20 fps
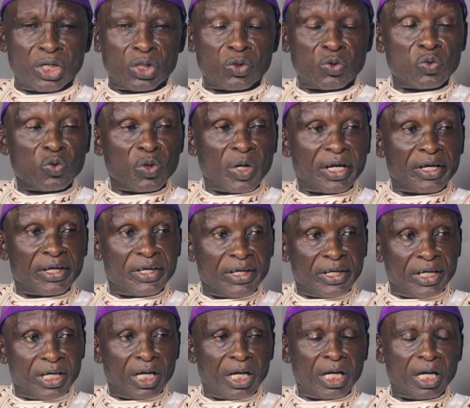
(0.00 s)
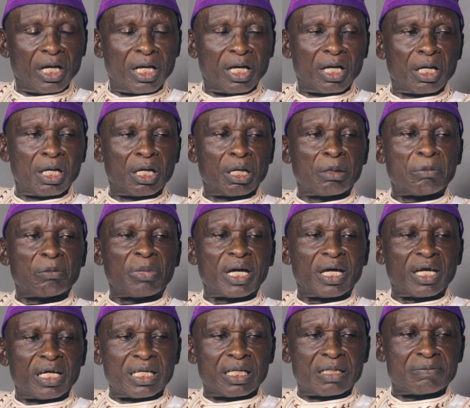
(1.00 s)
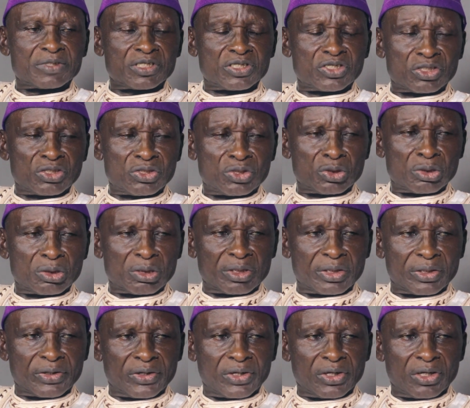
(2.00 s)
we were here by 11th century.